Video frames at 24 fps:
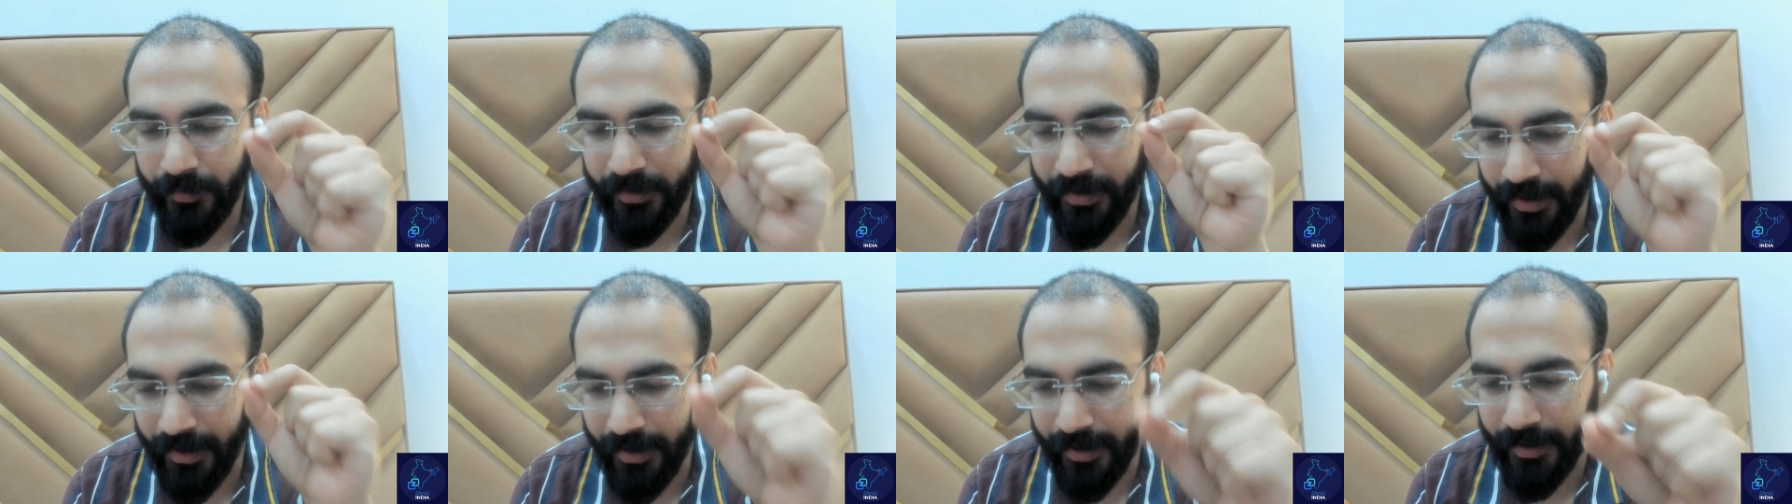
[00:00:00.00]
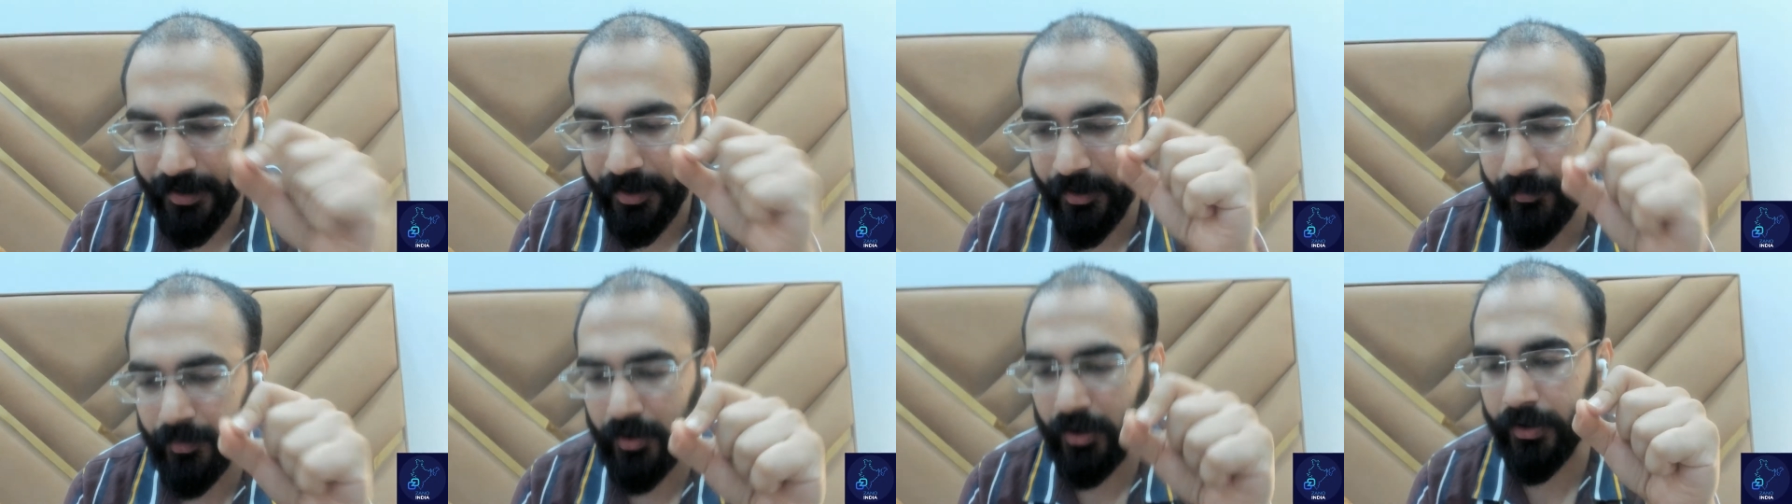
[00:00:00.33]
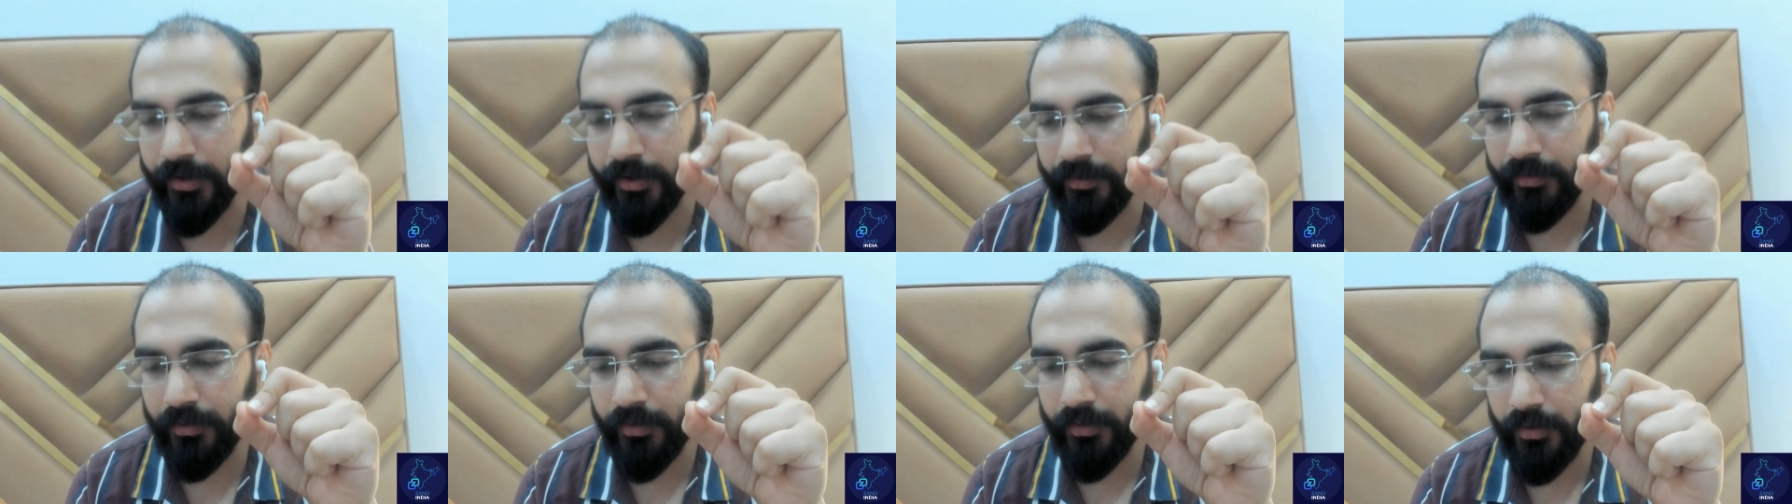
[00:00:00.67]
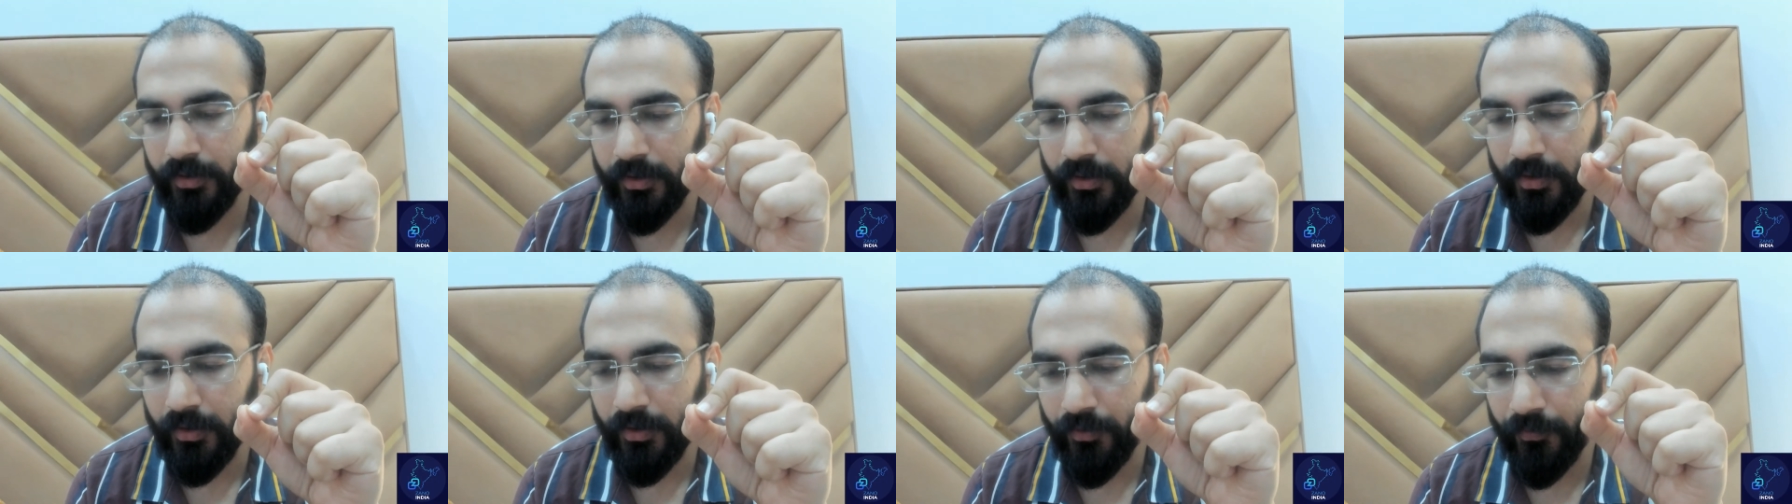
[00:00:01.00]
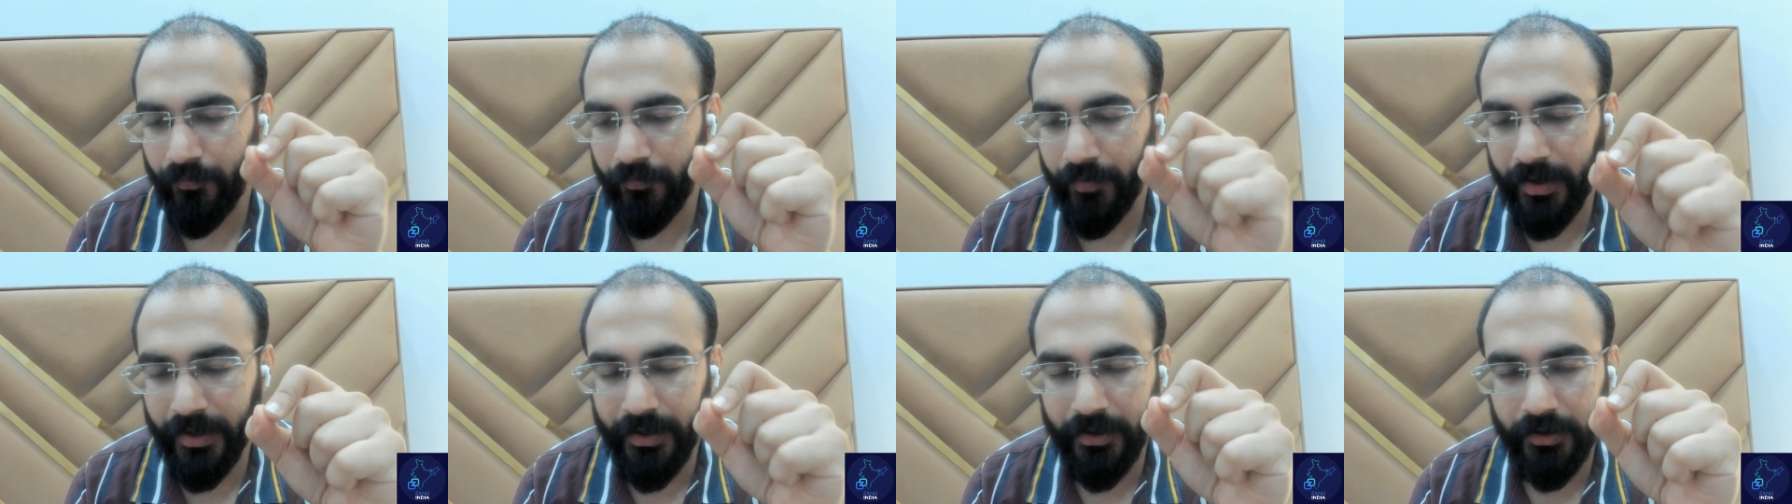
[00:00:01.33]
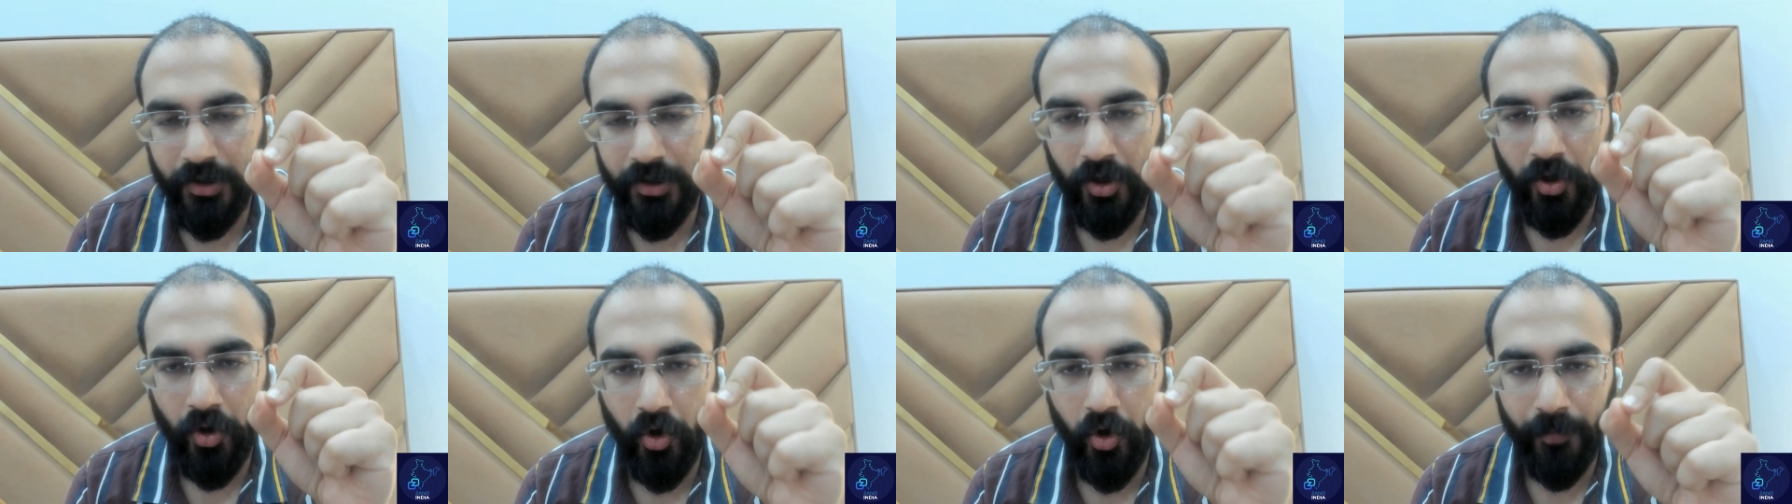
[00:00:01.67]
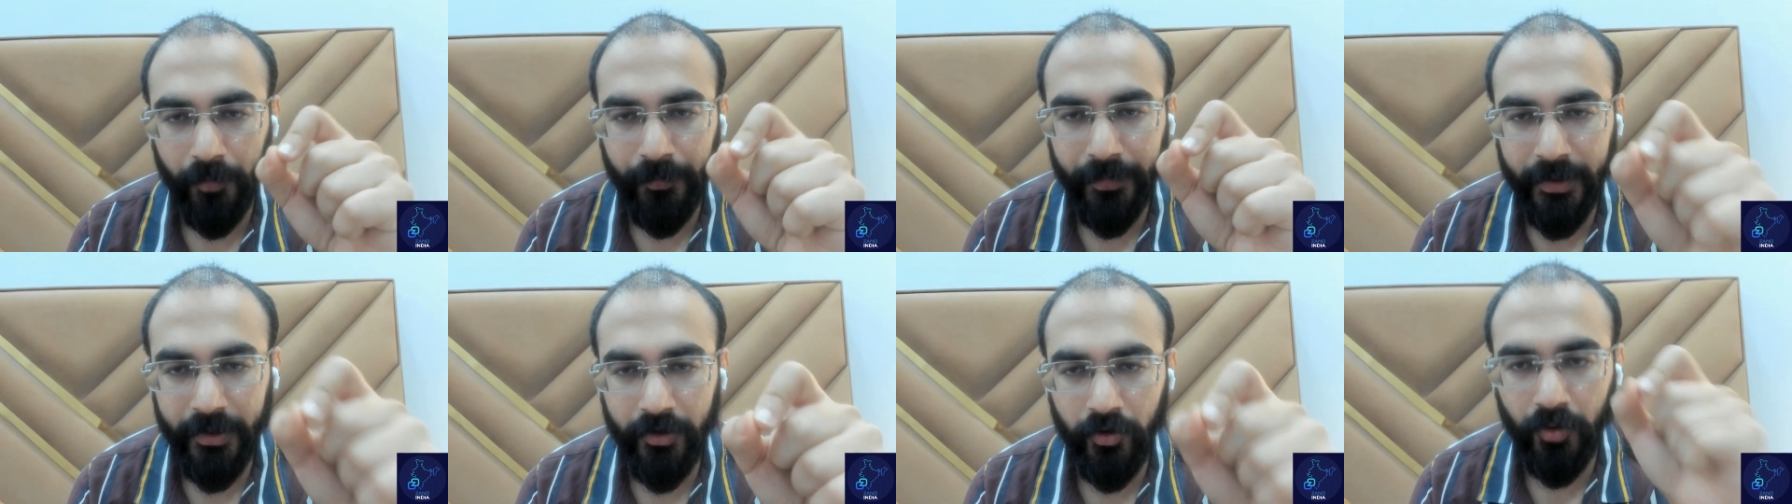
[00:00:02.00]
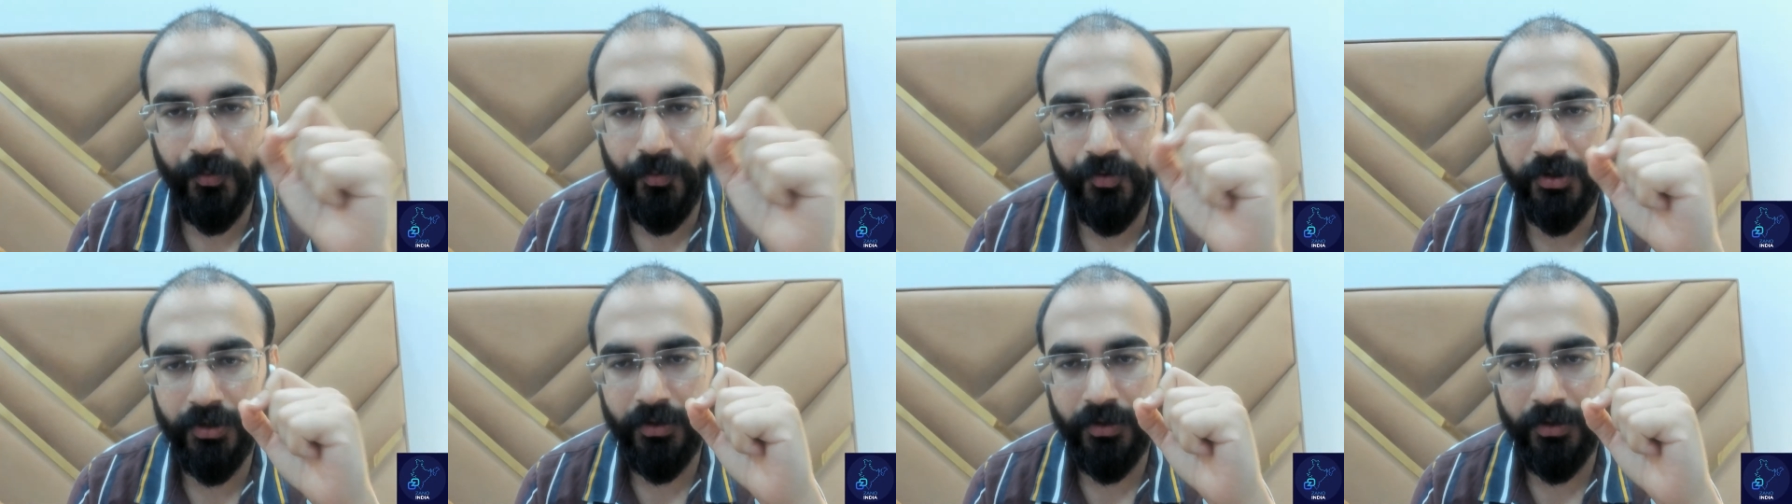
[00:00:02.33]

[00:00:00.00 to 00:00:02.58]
enabled via the opt-in option.